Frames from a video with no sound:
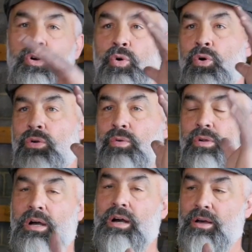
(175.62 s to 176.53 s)
or
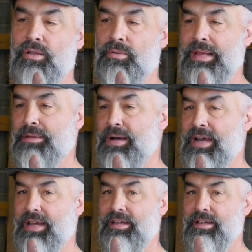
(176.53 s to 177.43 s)
are made
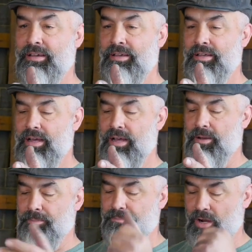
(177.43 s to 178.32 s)
by
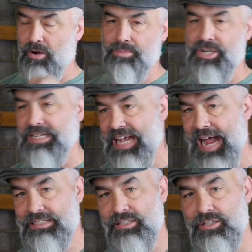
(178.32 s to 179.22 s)
RMJ
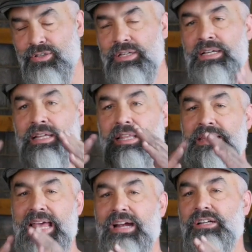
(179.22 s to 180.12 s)
Tactical,
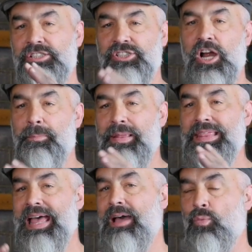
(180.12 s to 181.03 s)
they are sharpened that